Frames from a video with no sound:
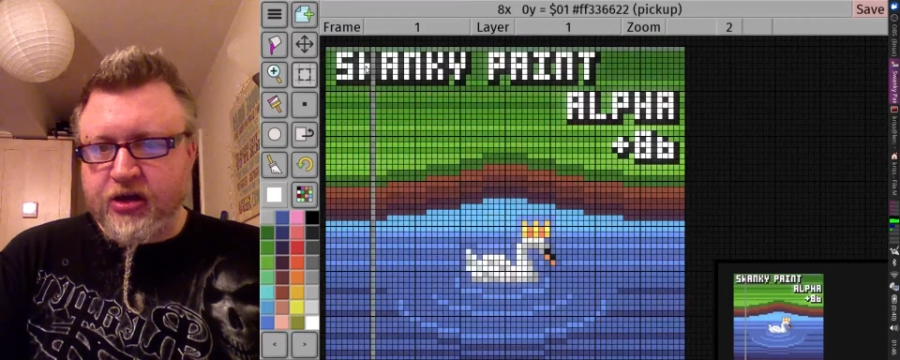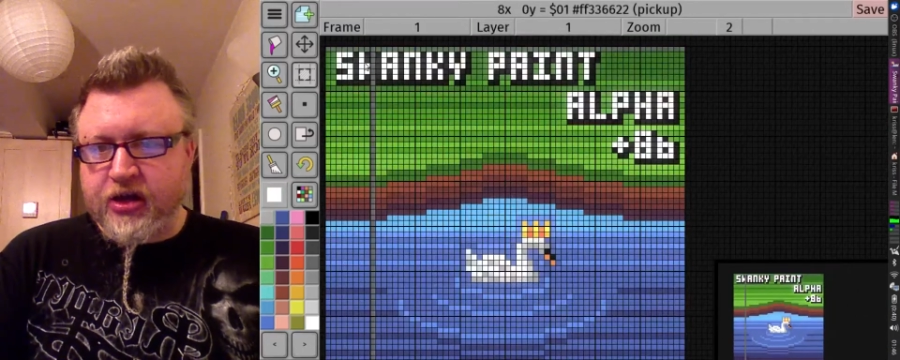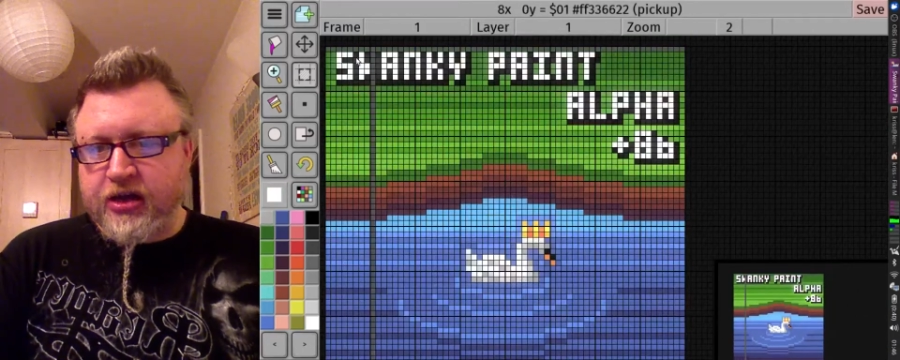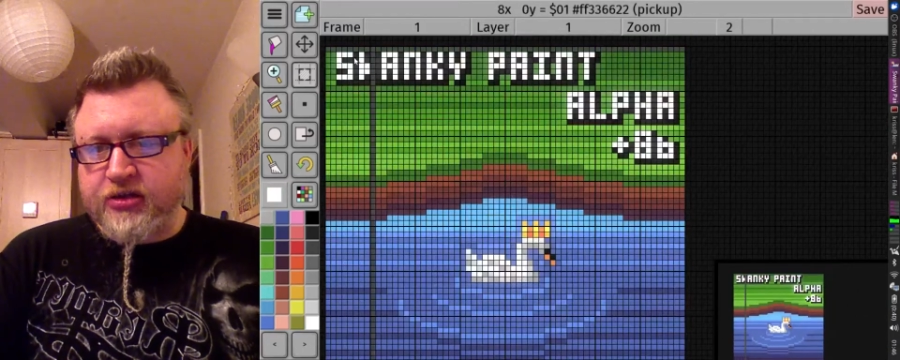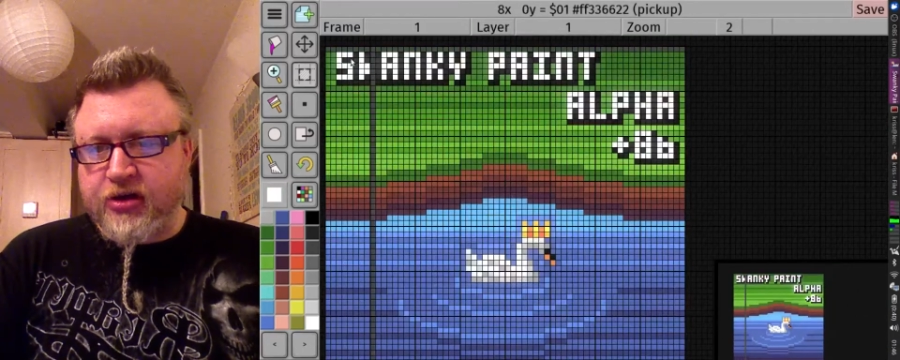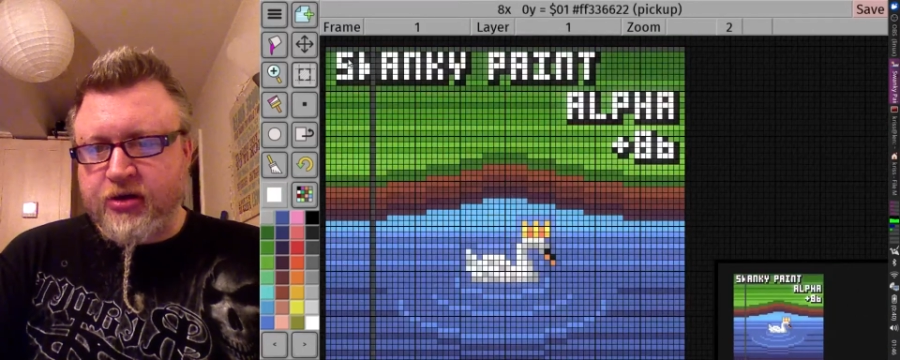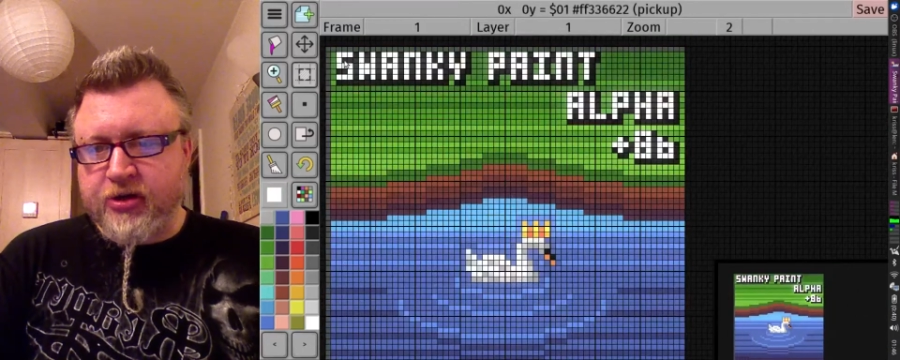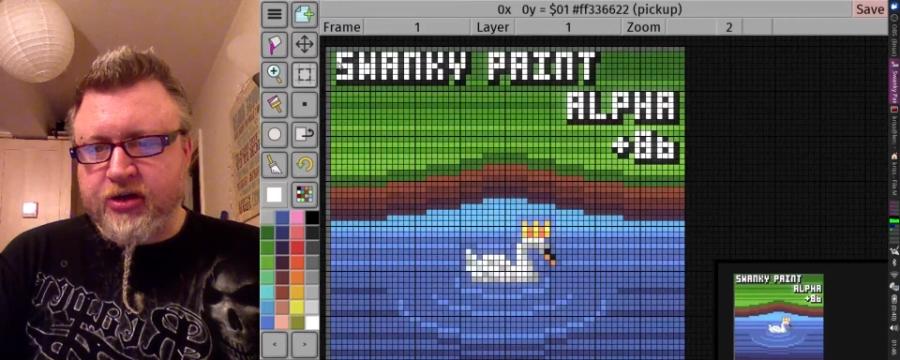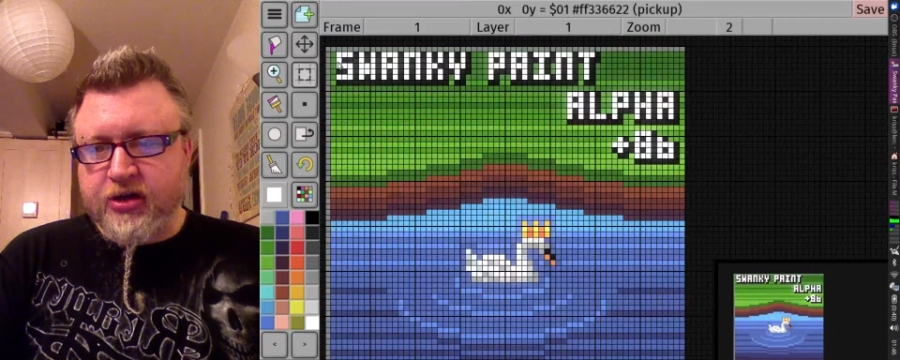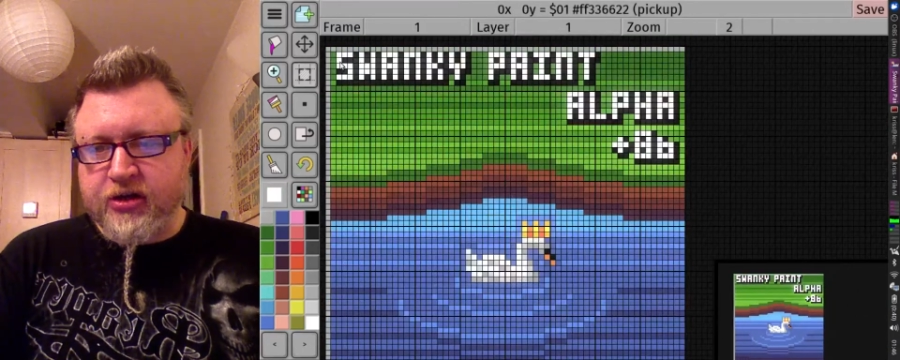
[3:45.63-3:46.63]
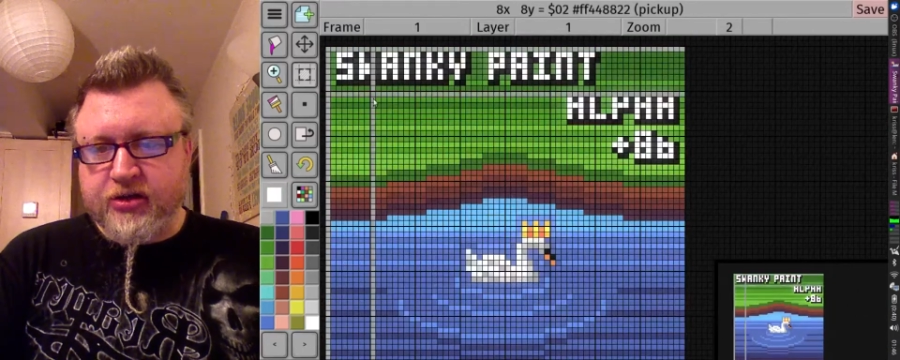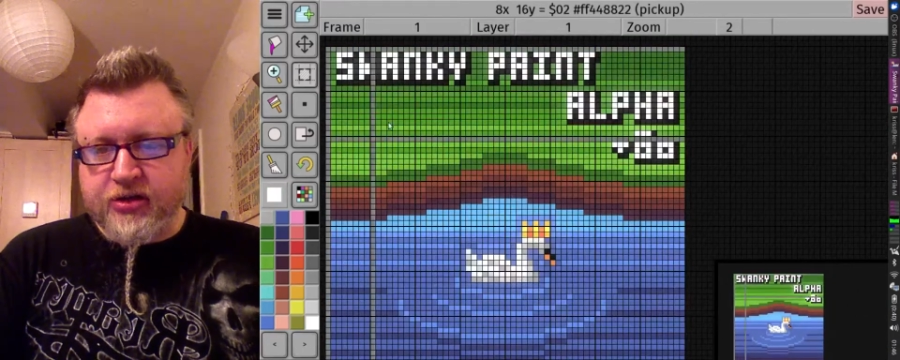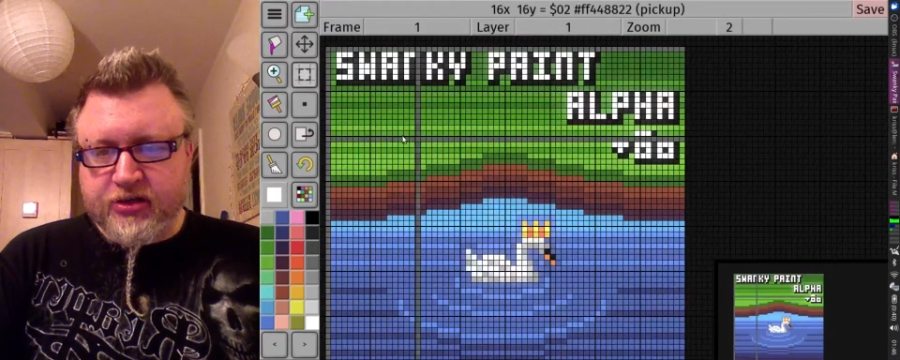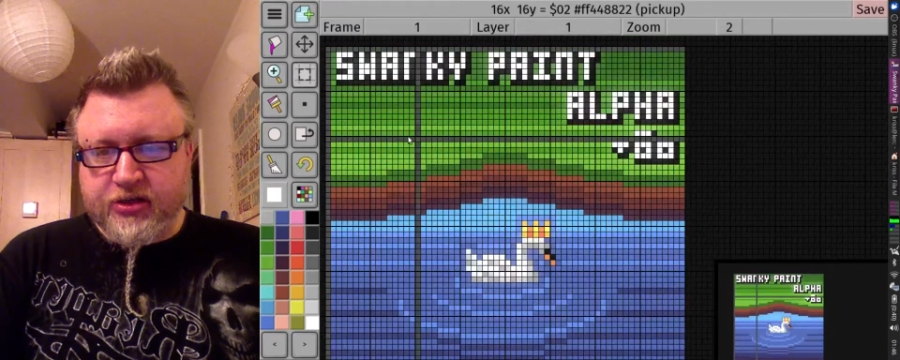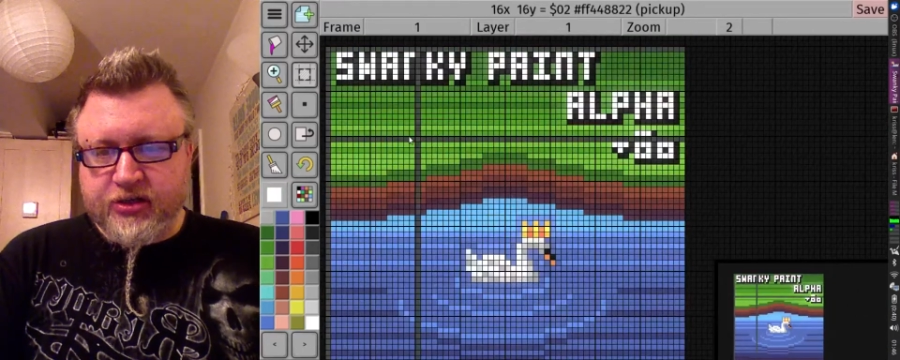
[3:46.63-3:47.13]
Okay, so I'm gonna,
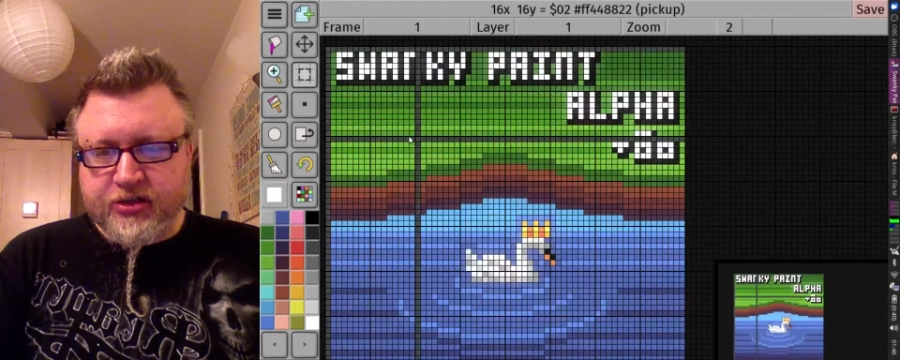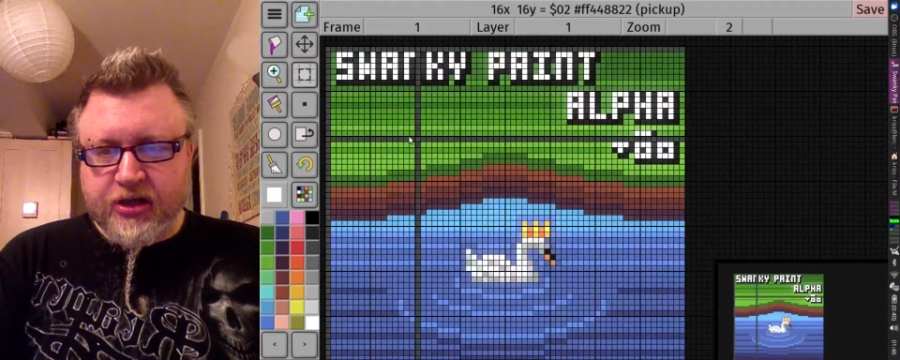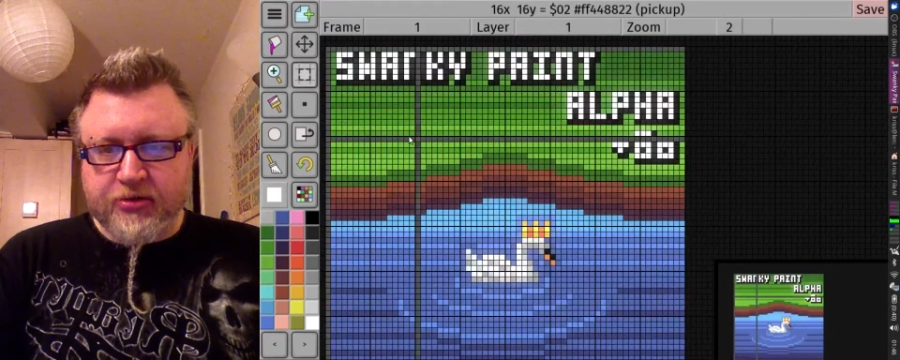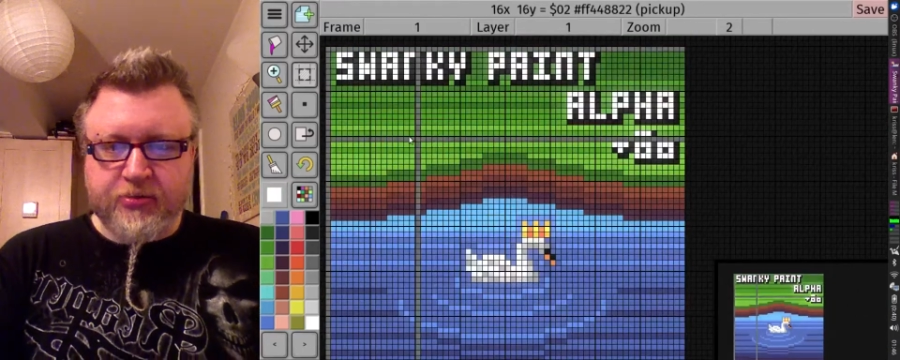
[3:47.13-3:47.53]
as you can see,